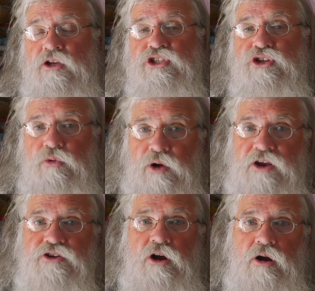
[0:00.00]

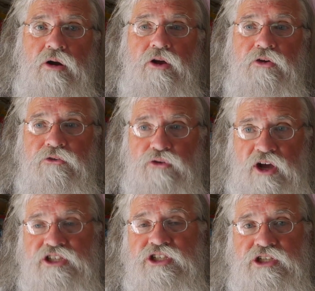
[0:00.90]
surrender,
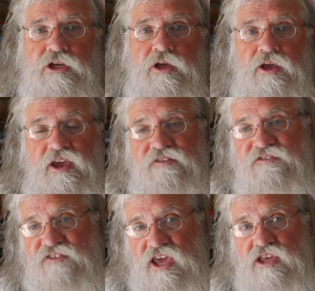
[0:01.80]
trust, and
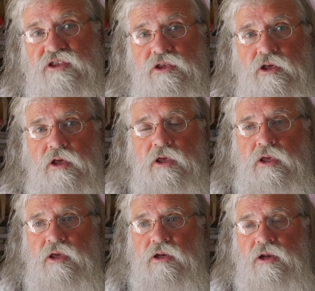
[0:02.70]
faith
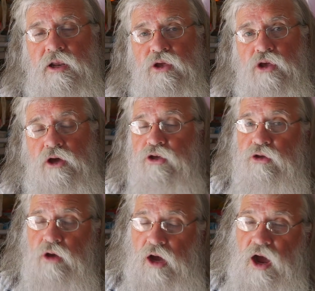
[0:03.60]
in
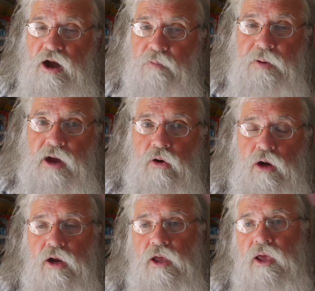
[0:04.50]
a higher power,